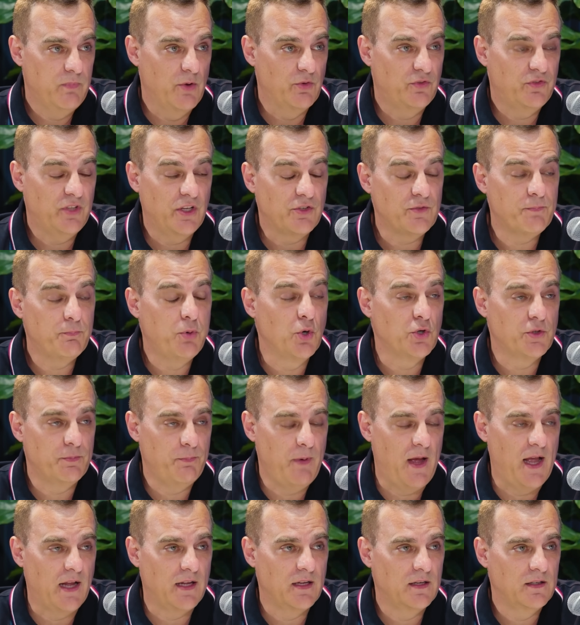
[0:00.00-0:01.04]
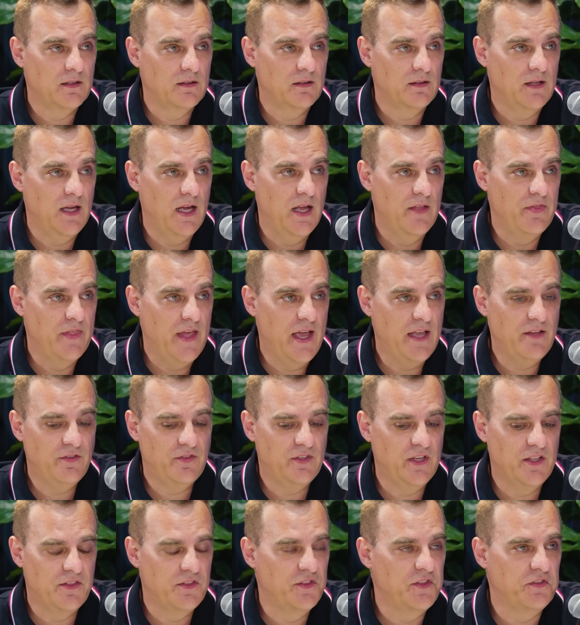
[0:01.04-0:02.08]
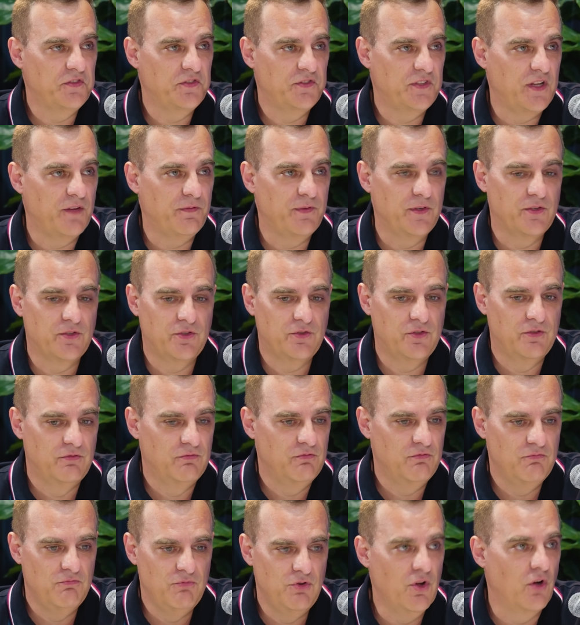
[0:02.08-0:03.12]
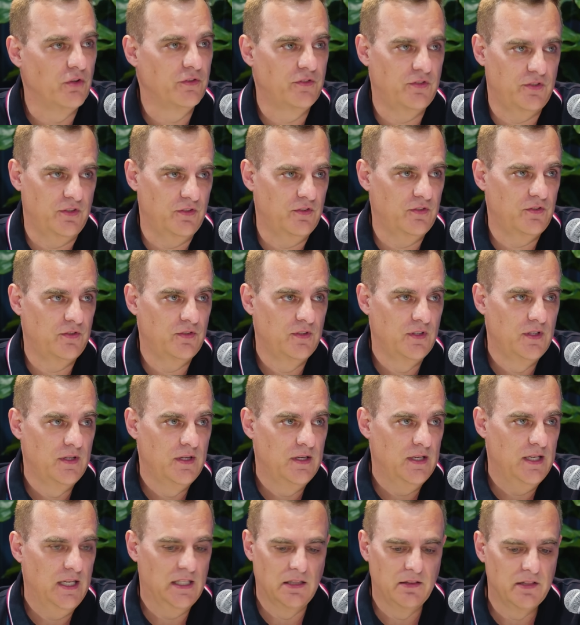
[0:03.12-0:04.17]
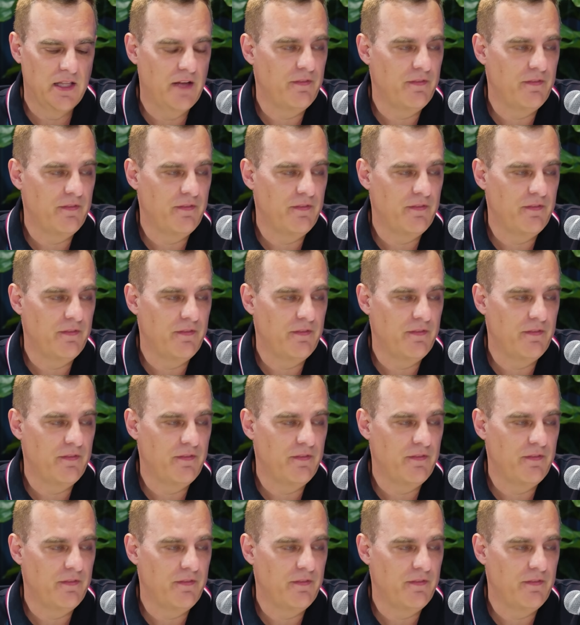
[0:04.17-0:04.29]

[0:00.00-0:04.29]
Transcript: There was such pushback. And they said, this stuff is nonsense. It'll